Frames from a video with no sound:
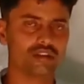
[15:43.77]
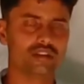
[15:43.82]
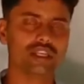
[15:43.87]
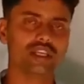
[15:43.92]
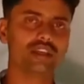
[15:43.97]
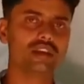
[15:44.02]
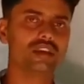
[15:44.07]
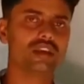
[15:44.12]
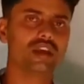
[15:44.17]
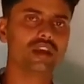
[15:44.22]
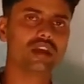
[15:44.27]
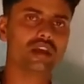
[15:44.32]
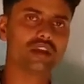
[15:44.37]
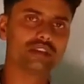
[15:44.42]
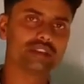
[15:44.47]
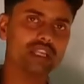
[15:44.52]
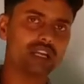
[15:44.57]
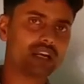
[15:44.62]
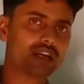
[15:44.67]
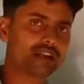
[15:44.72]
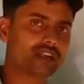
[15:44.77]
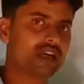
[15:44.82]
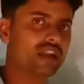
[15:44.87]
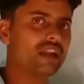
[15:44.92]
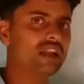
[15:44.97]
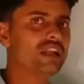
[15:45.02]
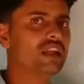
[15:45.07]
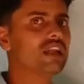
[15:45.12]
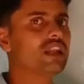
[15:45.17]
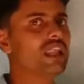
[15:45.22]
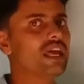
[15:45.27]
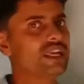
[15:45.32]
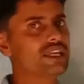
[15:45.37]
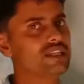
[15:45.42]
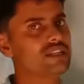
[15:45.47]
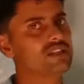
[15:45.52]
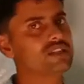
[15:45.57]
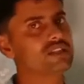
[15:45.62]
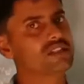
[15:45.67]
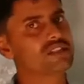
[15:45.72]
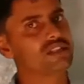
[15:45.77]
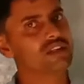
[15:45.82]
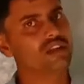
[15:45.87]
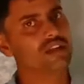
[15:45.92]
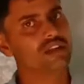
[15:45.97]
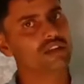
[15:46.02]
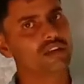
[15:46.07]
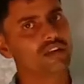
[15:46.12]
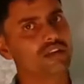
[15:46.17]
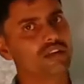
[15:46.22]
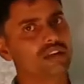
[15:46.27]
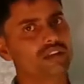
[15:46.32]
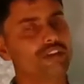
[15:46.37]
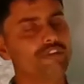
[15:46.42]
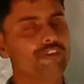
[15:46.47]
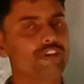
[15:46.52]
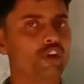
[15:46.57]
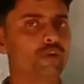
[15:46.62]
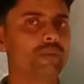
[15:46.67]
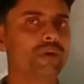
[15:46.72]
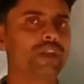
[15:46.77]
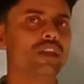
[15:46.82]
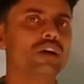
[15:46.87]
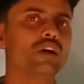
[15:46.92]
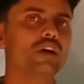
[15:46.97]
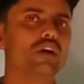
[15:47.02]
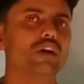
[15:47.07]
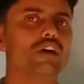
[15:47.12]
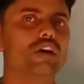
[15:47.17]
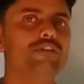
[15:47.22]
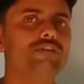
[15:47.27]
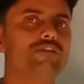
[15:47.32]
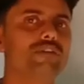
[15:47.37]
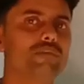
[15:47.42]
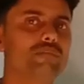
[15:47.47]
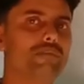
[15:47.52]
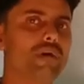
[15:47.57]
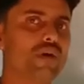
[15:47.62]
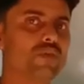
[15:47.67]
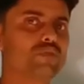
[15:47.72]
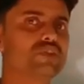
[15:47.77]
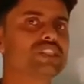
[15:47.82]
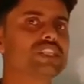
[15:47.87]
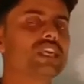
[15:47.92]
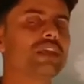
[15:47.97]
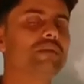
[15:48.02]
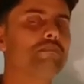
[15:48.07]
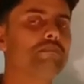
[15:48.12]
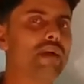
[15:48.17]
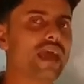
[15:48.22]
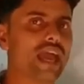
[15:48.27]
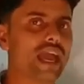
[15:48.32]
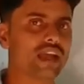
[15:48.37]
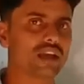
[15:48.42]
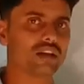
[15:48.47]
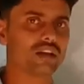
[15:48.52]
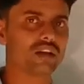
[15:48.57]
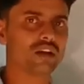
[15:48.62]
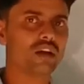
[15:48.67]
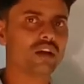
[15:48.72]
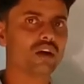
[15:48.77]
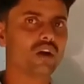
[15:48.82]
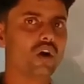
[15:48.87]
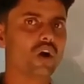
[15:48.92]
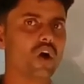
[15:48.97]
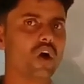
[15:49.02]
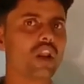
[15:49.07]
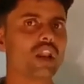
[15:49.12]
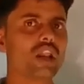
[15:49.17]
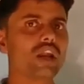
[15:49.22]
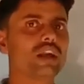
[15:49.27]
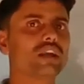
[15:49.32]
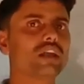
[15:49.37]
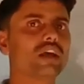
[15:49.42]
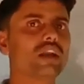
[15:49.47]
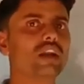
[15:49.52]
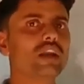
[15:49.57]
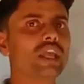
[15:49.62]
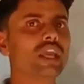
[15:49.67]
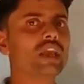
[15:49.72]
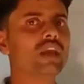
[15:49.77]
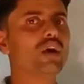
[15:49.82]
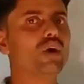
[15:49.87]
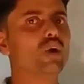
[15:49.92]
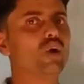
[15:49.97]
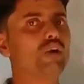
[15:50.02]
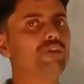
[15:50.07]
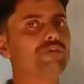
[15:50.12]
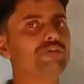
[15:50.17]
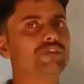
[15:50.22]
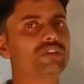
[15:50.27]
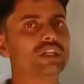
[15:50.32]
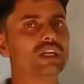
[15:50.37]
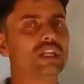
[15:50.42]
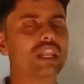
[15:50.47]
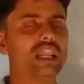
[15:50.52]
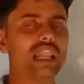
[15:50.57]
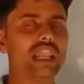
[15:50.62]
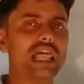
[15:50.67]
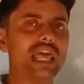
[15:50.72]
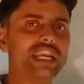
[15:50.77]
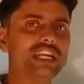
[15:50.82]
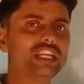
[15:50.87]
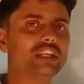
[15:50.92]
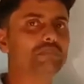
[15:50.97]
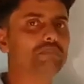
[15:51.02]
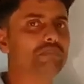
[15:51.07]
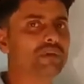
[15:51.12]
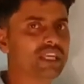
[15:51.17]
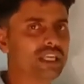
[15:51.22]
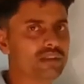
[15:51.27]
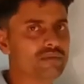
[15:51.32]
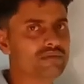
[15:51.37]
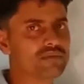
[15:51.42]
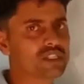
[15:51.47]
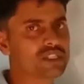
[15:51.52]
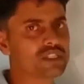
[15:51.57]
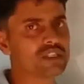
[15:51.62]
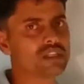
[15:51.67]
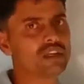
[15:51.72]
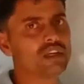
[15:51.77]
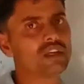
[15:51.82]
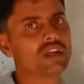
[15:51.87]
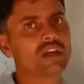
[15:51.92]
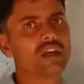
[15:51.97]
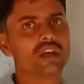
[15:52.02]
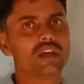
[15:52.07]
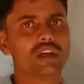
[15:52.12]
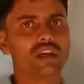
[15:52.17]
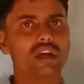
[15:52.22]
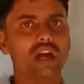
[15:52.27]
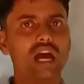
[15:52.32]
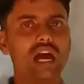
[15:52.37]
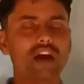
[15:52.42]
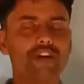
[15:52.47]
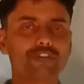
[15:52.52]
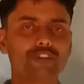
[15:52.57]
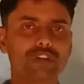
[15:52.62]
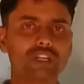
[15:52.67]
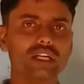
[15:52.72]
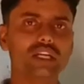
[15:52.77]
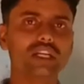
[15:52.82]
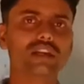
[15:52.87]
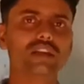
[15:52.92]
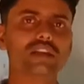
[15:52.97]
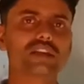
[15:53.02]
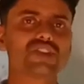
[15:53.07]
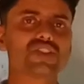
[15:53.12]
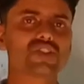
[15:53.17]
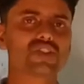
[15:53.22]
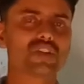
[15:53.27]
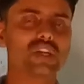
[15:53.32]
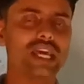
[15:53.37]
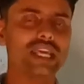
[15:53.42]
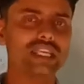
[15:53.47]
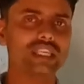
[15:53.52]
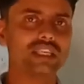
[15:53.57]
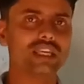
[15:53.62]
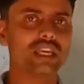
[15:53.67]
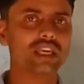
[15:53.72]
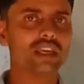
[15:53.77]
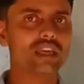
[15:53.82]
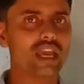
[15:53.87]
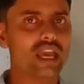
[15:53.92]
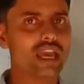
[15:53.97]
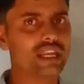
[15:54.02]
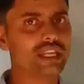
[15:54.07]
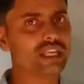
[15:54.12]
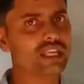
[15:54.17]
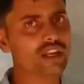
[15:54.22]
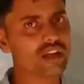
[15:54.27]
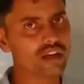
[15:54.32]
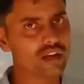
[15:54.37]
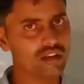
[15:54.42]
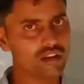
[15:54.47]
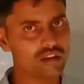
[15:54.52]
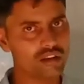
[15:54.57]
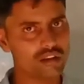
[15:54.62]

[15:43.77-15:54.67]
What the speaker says: Then the returning lights, the phenomena of bouncing back or returning of the light beams after striking any